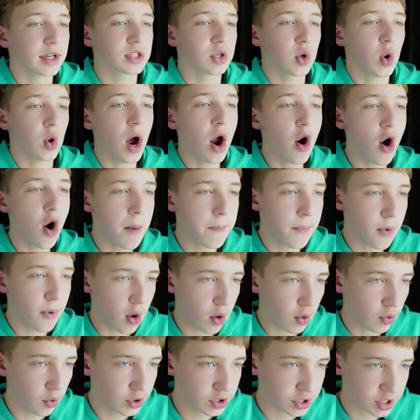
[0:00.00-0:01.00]
So our
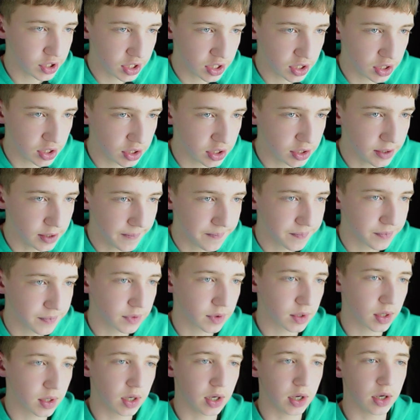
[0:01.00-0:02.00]
approach is
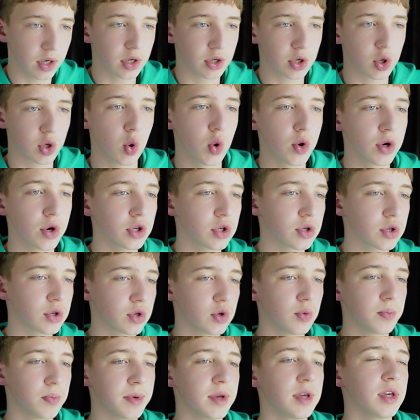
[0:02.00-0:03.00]
going
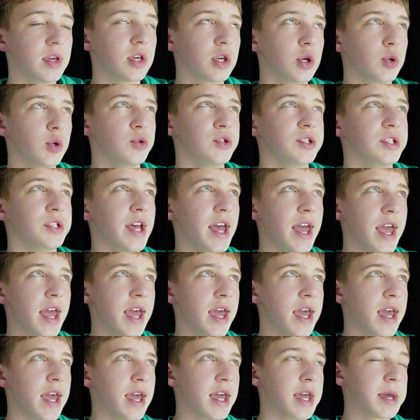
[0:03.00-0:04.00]
to be use
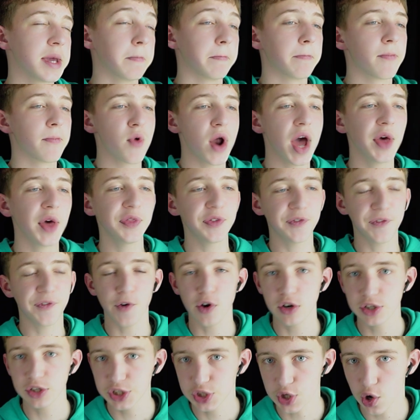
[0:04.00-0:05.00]
a breadth
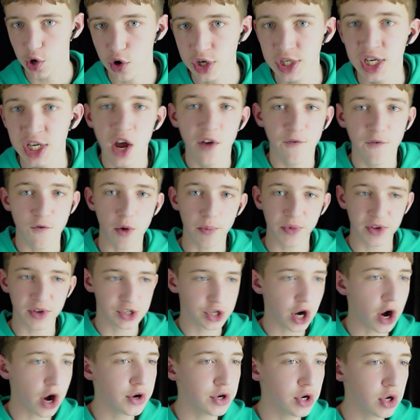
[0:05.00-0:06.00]
first search from
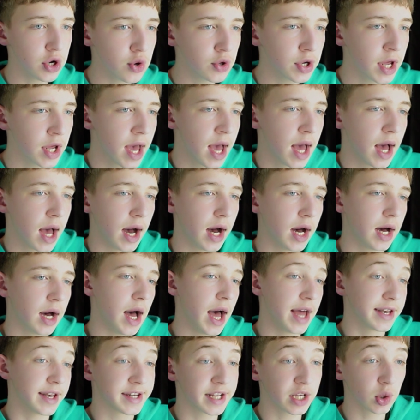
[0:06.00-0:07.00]
the start node
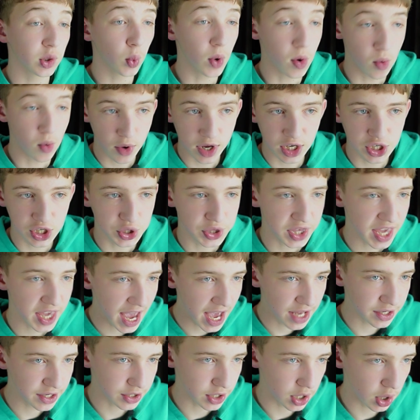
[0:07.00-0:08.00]
until we reach
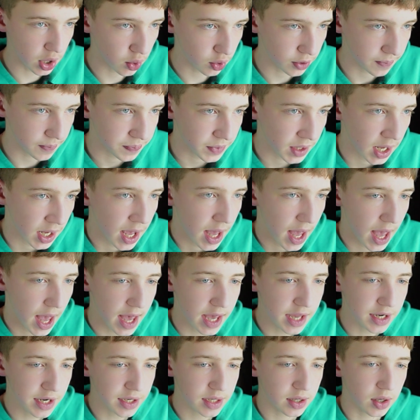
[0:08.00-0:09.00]
the end node,
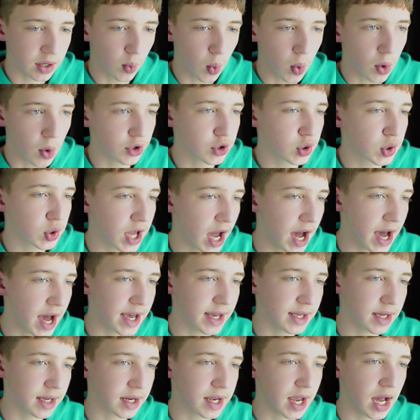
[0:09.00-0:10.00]
and want to
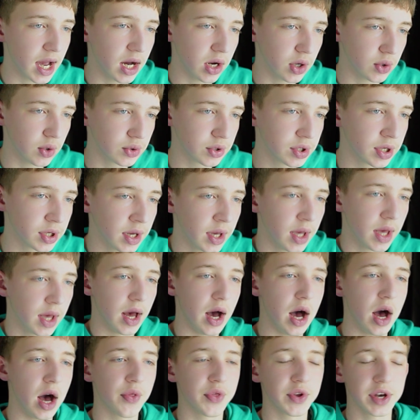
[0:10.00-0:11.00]
count
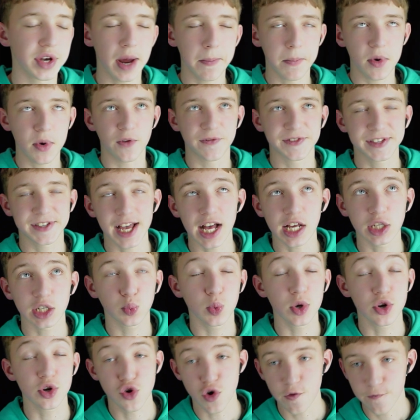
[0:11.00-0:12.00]
the number of
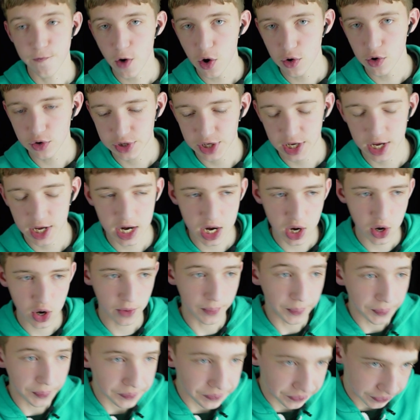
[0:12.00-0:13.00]
cells we traverse
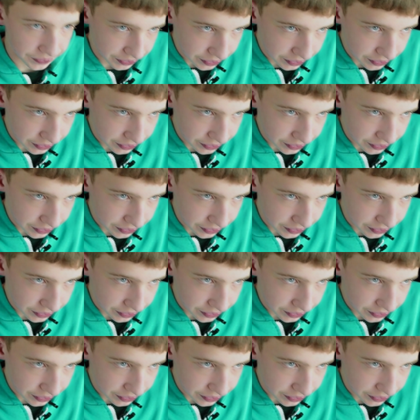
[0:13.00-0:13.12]
here